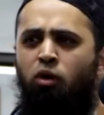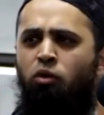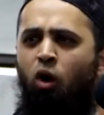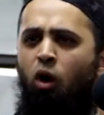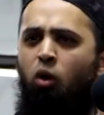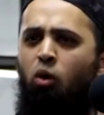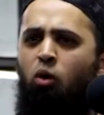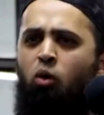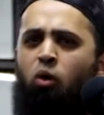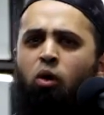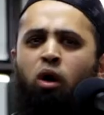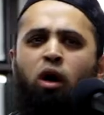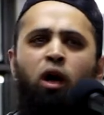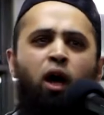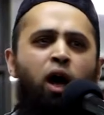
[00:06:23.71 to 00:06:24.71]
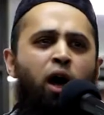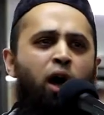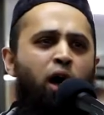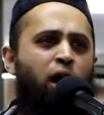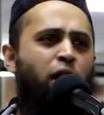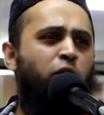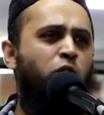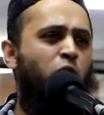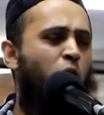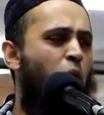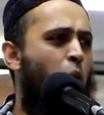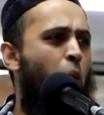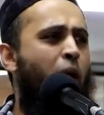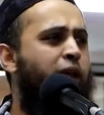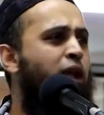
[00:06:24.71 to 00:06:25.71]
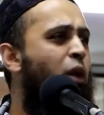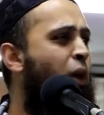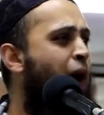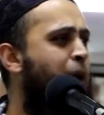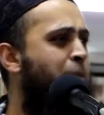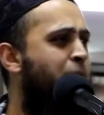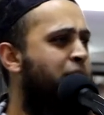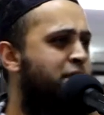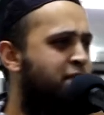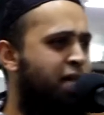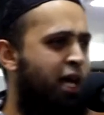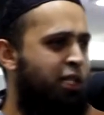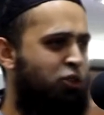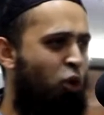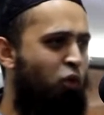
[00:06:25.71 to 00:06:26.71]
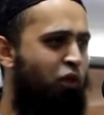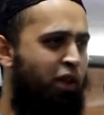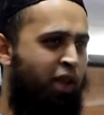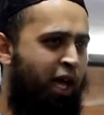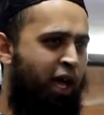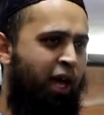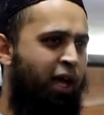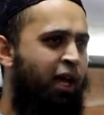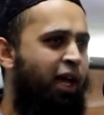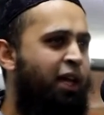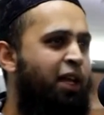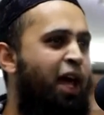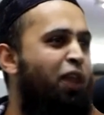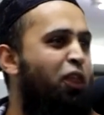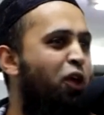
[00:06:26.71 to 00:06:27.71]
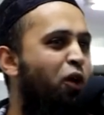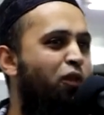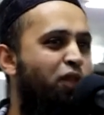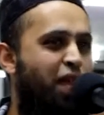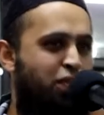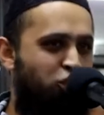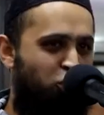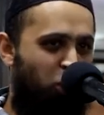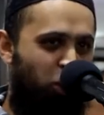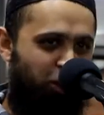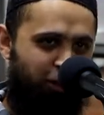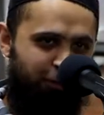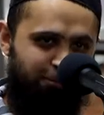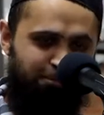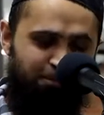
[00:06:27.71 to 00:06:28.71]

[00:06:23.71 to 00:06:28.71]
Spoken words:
no, wonder why pizza's over there, nothing of that sort.